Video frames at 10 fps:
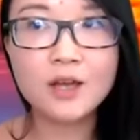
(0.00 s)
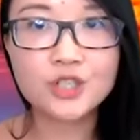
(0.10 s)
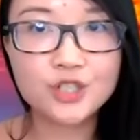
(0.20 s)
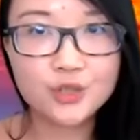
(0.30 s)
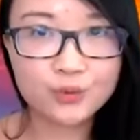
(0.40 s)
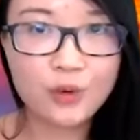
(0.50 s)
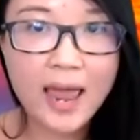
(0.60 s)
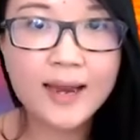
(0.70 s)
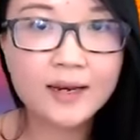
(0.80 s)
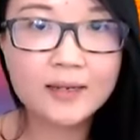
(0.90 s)

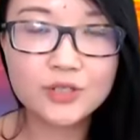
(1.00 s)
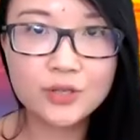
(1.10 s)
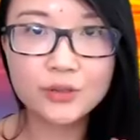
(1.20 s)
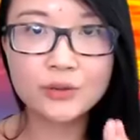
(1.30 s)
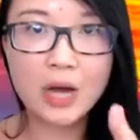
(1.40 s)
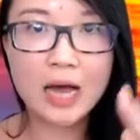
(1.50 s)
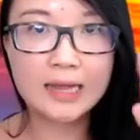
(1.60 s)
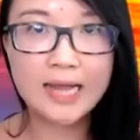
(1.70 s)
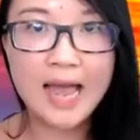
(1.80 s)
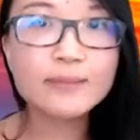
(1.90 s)
shrank to a
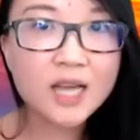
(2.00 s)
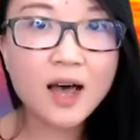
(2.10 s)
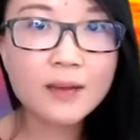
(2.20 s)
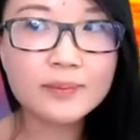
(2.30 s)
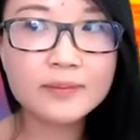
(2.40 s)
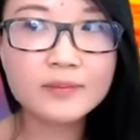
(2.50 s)
laptop